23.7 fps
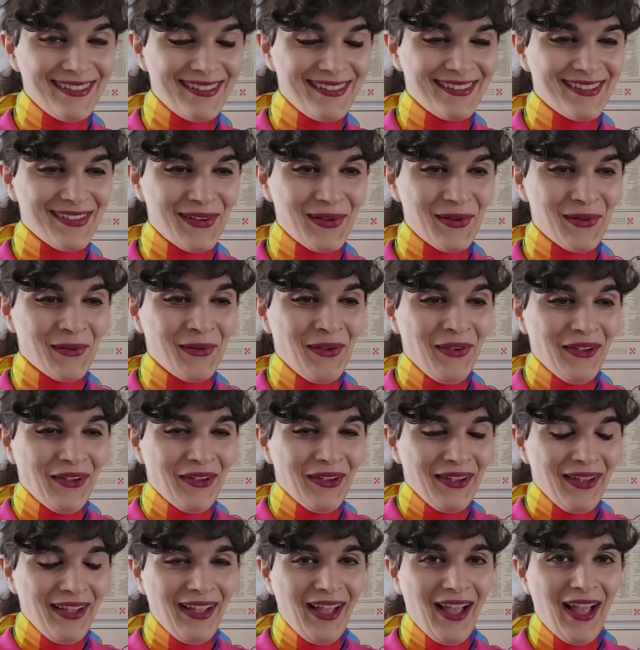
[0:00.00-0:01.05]
So
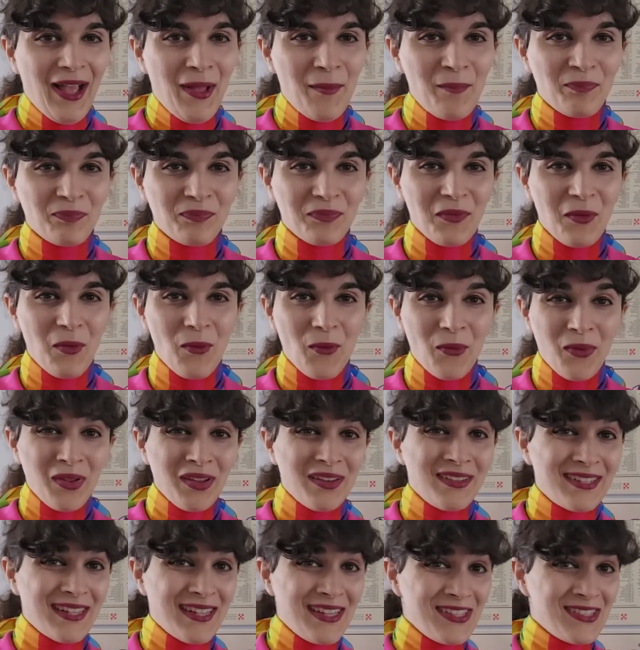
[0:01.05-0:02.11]

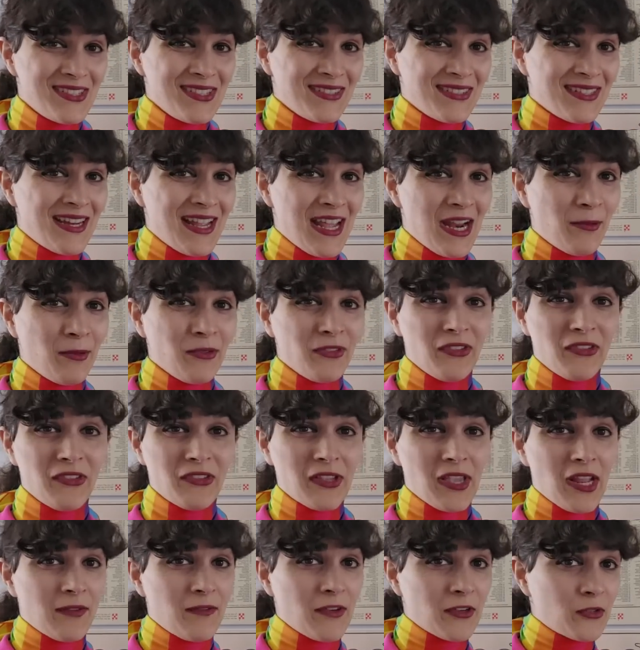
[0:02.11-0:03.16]
orientations in animals is
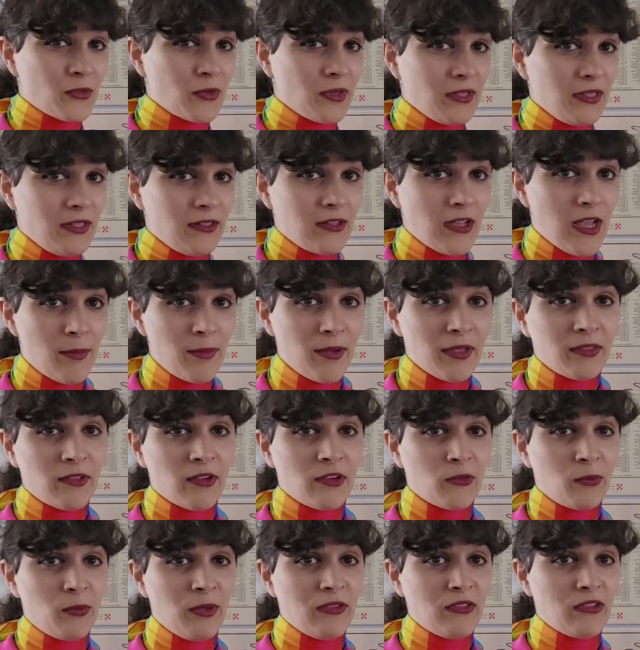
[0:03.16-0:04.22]
kind of a tricky topic.
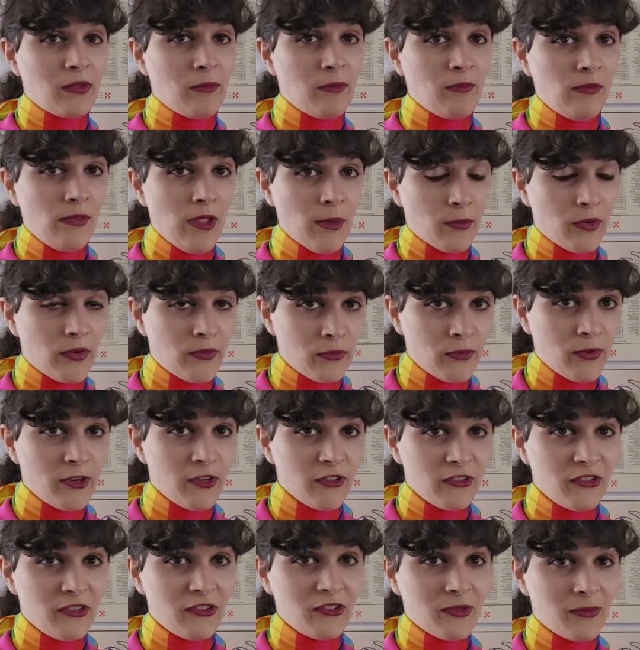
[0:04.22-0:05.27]
There's been some number of
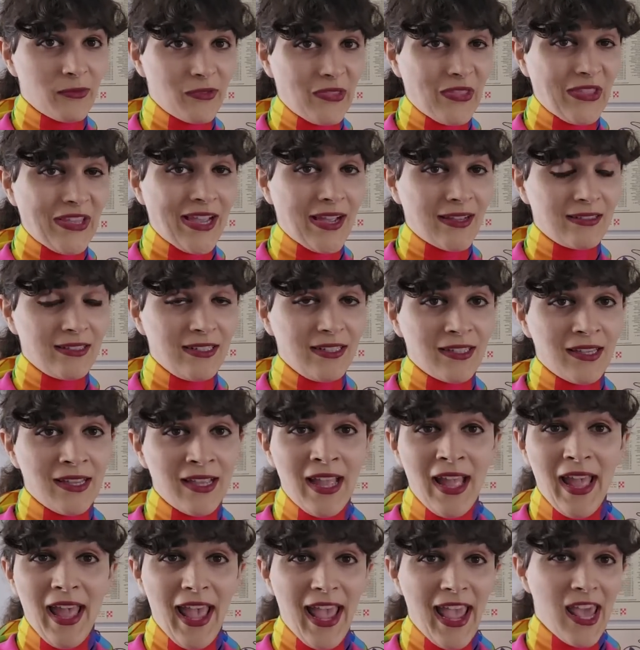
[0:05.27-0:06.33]
criticisms of the
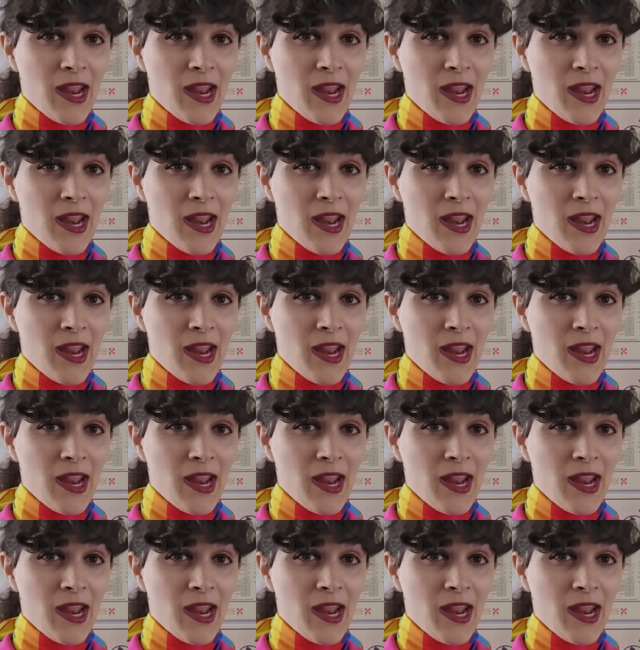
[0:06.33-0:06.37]
idea.